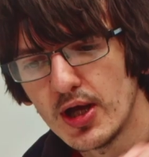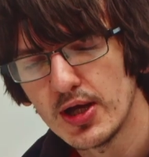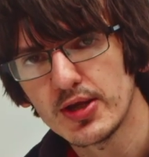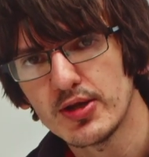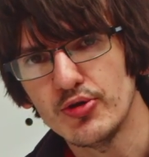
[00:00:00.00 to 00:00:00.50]

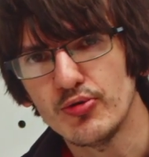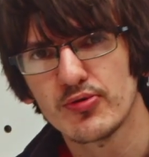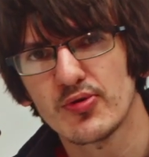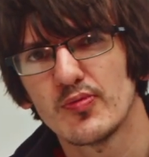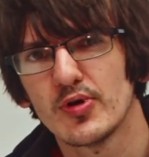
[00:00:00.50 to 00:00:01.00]
and that sort
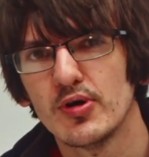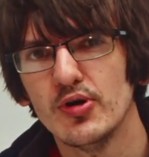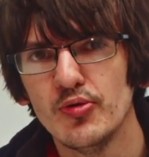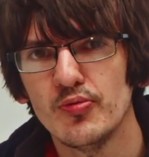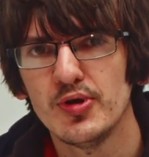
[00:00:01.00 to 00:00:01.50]
of
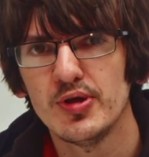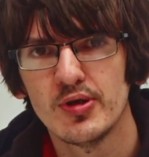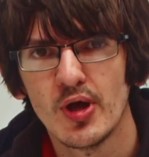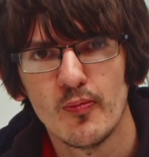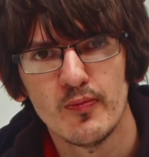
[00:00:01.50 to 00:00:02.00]
marks the
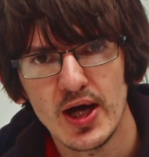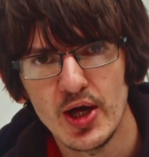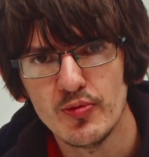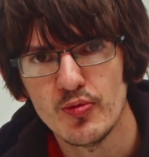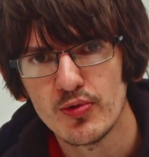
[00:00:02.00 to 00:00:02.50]

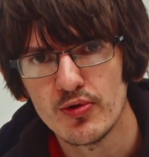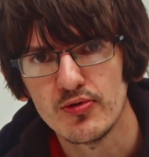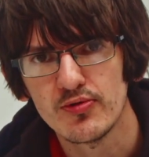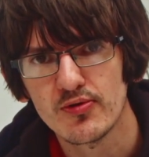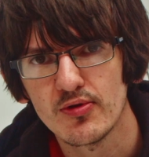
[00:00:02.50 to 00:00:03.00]
maximum
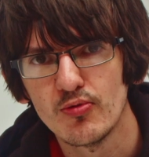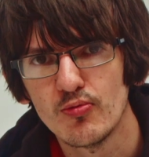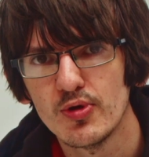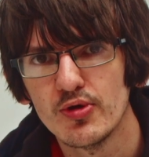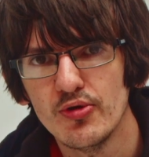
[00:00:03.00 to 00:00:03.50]
point at
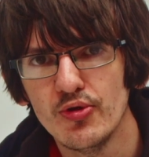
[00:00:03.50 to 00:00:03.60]
which